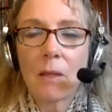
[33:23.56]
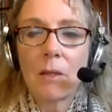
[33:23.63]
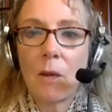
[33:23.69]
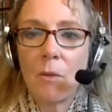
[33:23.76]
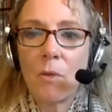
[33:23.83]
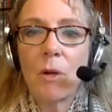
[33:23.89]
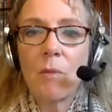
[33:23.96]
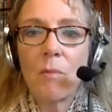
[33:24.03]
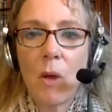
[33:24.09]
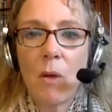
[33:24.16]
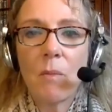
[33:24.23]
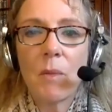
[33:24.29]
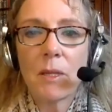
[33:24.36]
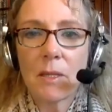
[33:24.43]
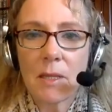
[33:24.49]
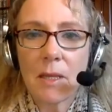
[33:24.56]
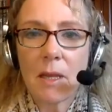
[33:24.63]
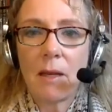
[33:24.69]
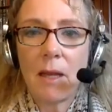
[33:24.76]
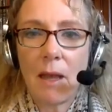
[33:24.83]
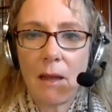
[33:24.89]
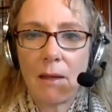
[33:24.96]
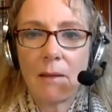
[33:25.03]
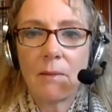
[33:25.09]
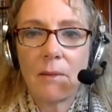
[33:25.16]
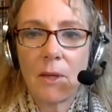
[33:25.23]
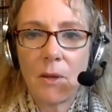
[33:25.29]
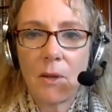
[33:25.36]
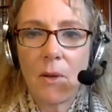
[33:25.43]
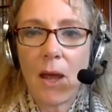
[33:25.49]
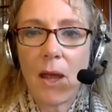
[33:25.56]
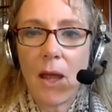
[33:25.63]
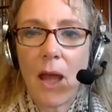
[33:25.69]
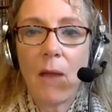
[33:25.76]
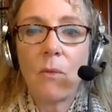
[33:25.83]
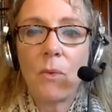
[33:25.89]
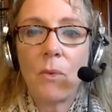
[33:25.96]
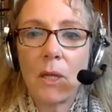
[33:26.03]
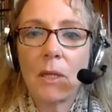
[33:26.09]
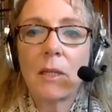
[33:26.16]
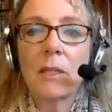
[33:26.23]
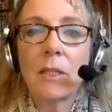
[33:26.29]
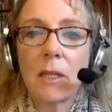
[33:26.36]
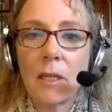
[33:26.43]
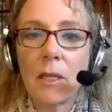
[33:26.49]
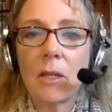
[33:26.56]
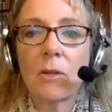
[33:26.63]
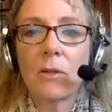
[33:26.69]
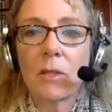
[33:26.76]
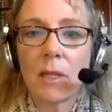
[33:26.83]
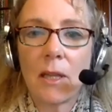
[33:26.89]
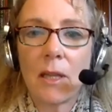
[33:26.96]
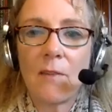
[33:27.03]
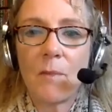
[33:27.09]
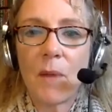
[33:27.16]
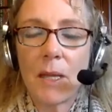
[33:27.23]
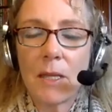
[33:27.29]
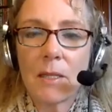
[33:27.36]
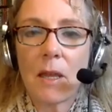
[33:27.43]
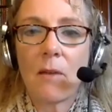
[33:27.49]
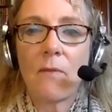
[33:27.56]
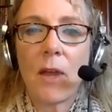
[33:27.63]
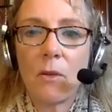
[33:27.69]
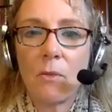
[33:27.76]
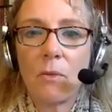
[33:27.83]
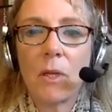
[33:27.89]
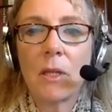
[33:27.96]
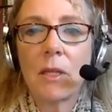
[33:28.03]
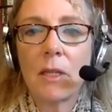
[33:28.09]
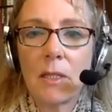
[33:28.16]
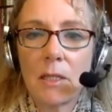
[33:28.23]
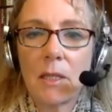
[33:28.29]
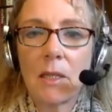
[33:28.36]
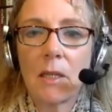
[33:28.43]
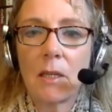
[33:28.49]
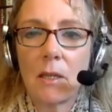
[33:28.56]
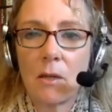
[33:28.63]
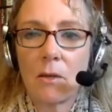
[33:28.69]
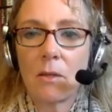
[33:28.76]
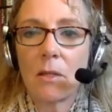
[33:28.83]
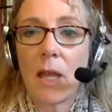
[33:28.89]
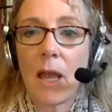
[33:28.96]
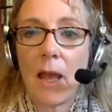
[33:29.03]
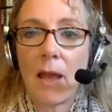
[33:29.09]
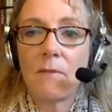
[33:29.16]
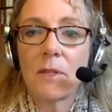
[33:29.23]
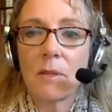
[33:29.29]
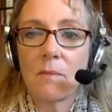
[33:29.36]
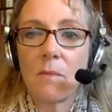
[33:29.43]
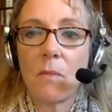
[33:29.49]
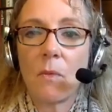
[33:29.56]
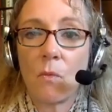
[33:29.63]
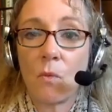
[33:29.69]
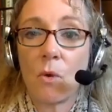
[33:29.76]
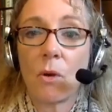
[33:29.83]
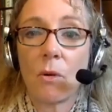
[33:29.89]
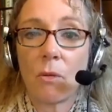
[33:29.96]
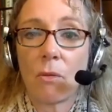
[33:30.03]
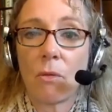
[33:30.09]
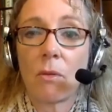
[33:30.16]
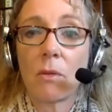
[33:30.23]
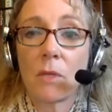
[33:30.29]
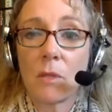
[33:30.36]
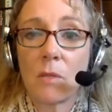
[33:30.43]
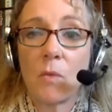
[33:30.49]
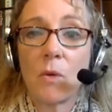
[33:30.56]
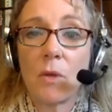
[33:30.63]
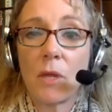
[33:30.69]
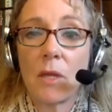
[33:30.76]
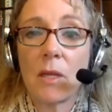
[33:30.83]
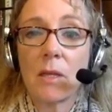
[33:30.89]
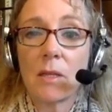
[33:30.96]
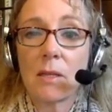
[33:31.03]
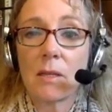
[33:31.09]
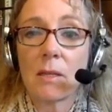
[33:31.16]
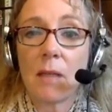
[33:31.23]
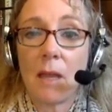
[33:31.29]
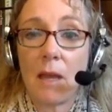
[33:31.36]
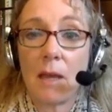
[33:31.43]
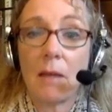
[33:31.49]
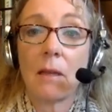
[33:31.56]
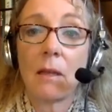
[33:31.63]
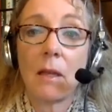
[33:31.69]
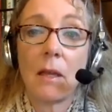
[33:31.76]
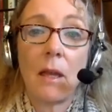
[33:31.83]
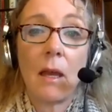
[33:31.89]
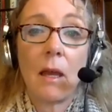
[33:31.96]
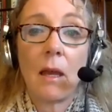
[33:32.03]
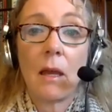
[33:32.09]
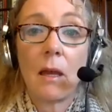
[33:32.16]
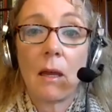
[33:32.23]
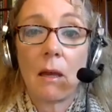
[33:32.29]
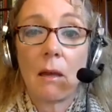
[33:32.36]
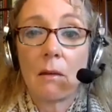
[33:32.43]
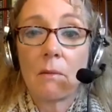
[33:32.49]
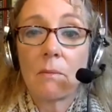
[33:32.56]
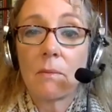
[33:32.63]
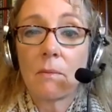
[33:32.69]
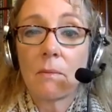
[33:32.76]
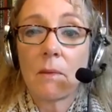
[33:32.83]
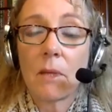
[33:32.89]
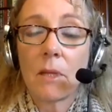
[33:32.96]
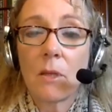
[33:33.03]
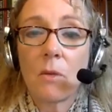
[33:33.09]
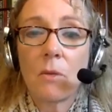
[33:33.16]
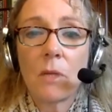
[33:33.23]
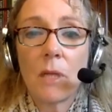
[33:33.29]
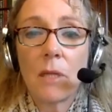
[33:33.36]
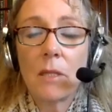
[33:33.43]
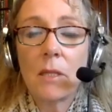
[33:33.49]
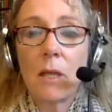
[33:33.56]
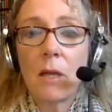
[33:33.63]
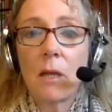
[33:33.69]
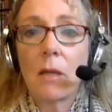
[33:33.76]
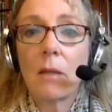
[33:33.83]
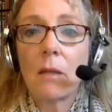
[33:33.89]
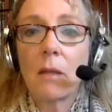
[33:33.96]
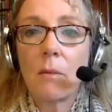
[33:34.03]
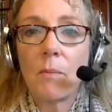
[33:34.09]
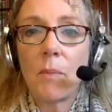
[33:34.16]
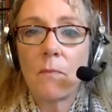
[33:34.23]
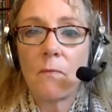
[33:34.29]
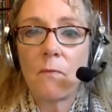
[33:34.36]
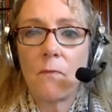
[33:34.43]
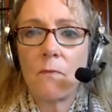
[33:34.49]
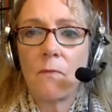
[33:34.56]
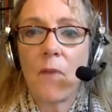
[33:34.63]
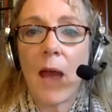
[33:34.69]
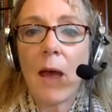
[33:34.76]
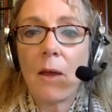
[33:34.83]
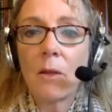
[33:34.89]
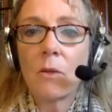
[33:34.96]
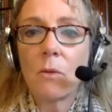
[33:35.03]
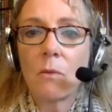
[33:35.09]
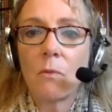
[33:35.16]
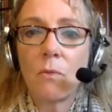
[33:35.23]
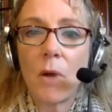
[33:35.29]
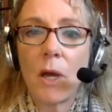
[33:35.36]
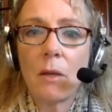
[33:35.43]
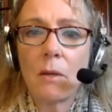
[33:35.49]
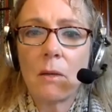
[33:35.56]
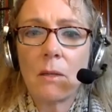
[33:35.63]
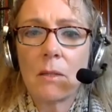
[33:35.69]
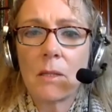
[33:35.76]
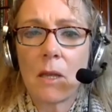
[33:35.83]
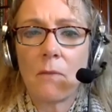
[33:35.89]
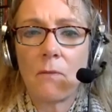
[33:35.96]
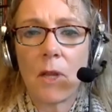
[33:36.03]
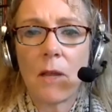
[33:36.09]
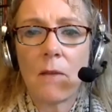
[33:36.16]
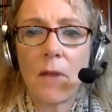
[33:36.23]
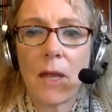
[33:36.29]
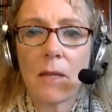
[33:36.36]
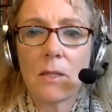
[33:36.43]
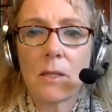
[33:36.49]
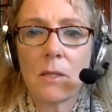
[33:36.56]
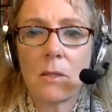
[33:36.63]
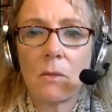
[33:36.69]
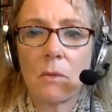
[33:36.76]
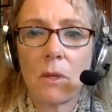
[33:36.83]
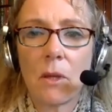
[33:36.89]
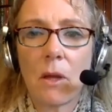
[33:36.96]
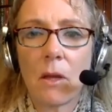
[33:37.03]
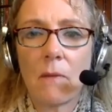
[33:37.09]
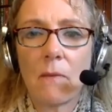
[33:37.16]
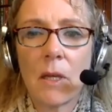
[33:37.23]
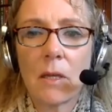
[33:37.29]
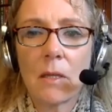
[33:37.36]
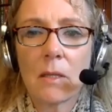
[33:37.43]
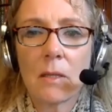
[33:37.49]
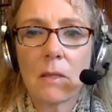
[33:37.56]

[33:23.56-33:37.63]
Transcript: there were moments, and I really did learn to love myself. I really did learn to have some worth, some worthiness. And so let's talk at the value of what self-love has to do with all of this.